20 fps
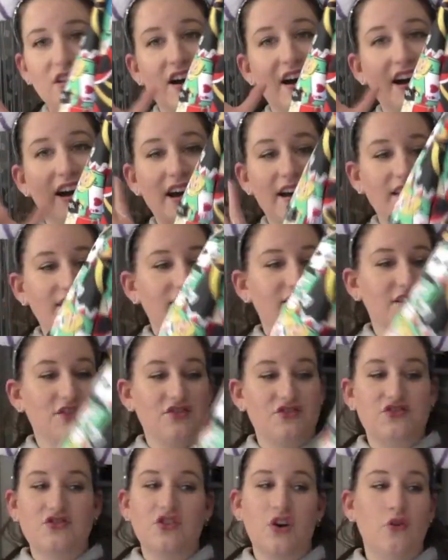lot. They're
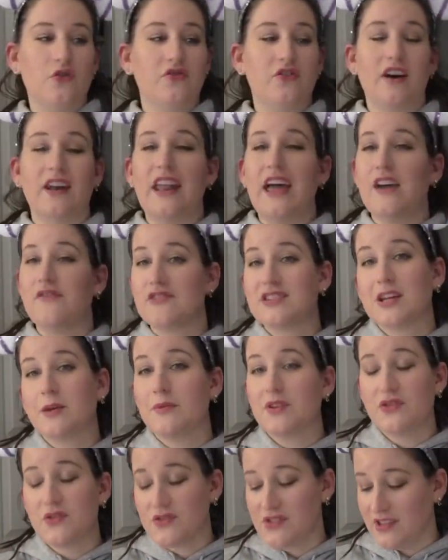so fun. Every
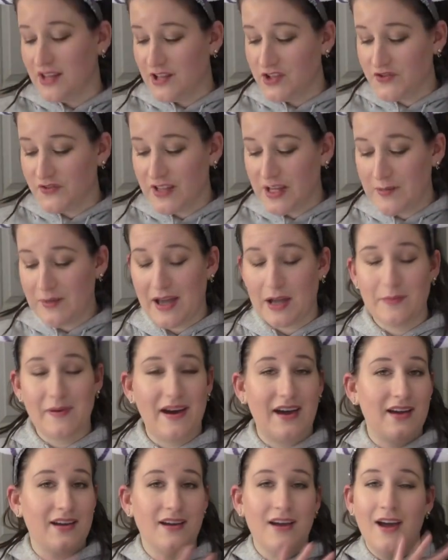time I use a Loungefly
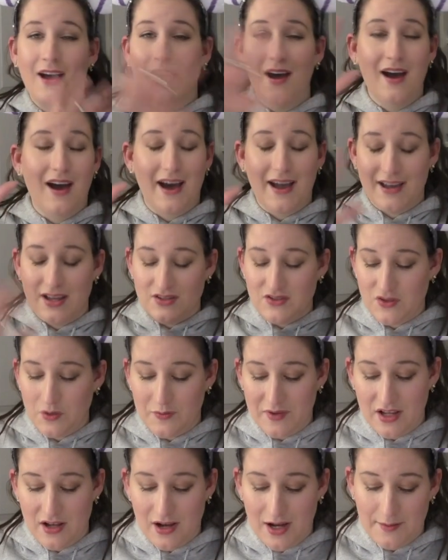backpack, I get
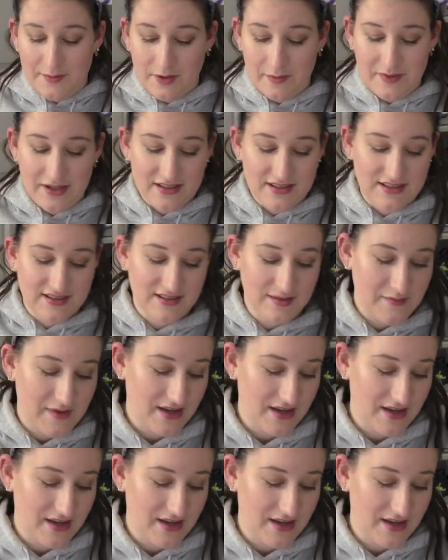so many compliments. It's